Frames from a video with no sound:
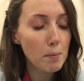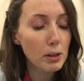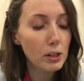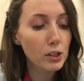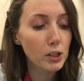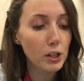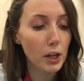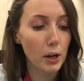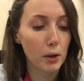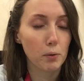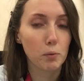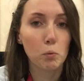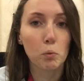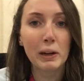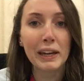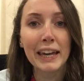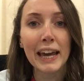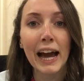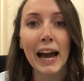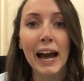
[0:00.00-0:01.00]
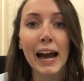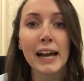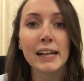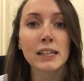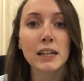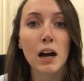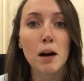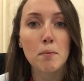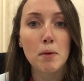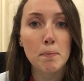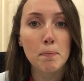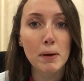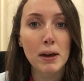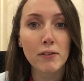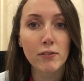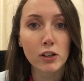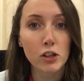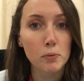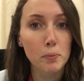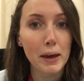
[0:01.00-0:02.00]
So we had a bit
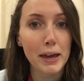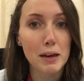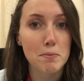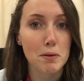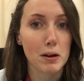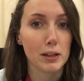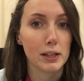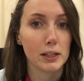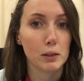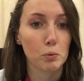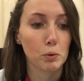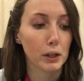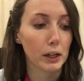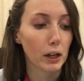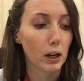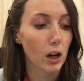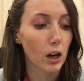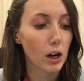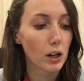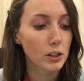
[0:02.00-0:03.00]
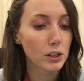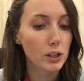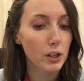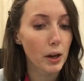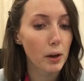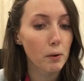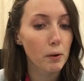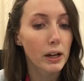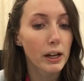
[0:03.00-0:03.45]
of a debate about this one in class. So